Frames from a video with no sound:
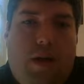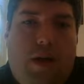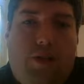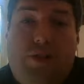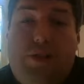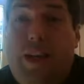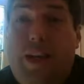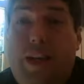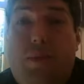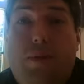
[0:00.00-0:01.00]

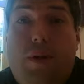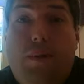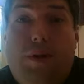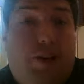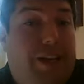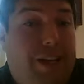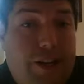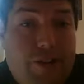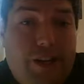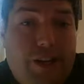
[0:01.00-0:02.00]
understand the preliminary
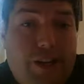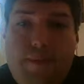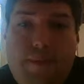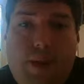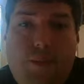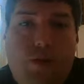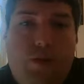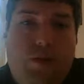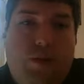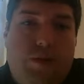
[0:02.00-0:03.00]
hearing and when
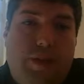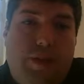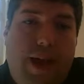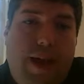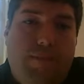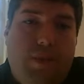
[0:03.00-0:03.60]
you use that.